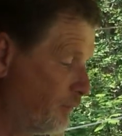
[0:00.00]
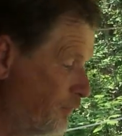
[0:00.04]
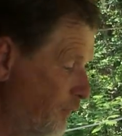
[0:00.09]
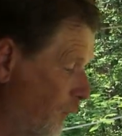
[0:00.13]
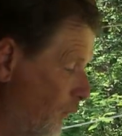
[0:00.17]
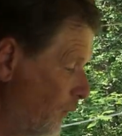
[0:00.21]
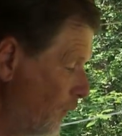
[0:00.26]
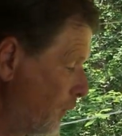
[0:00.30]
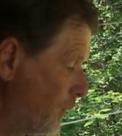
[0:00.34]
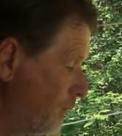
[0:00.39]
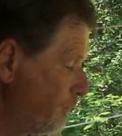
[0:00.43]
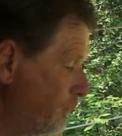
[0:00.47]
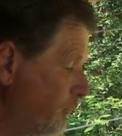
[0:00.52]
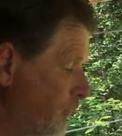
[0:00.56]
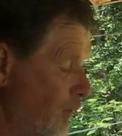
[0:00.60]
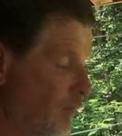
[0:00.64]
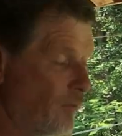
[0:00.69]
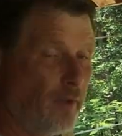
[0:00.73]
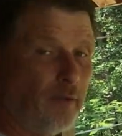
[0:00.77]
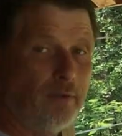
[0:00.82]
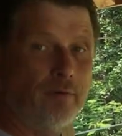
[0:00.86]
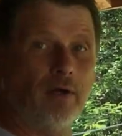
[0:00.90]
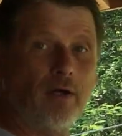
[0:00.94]
for them,
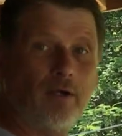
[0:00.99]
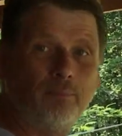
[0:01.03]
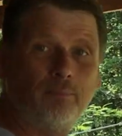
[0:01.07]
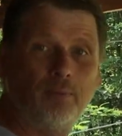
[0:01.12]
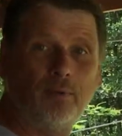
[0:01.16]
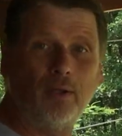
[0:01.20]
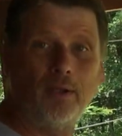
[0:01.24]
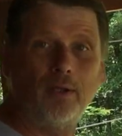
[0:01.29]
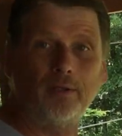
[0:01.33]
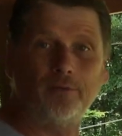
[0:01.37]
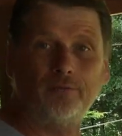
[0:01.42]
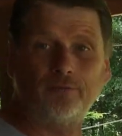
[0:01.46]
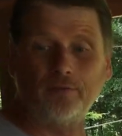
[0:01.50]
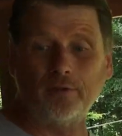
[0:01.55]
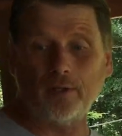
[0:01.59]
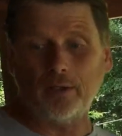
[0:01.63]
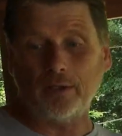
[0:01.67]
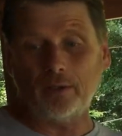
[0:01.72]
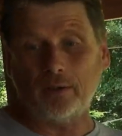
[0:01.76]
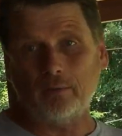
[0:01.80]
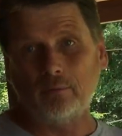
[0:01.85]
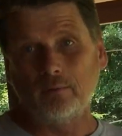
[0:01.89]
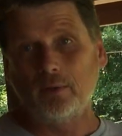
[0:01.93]
so they got a place
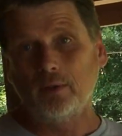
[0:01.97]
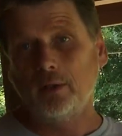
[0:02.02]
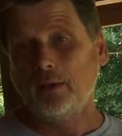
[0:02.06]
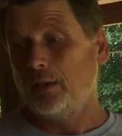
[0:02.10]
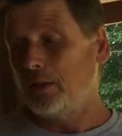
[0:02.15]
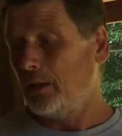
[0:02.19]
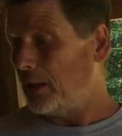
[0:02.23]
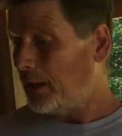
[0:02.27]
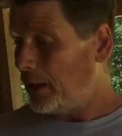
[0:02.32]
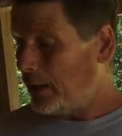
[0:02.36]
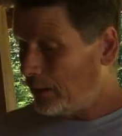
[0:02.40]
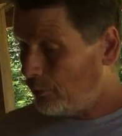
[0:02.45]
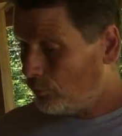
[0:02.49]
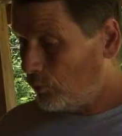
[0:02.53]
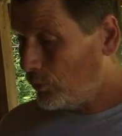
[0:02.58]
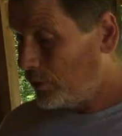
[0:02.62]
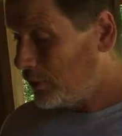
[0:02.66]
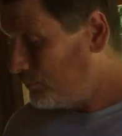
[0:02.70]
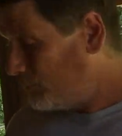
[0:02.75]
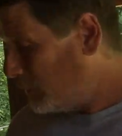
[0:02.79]
now. And we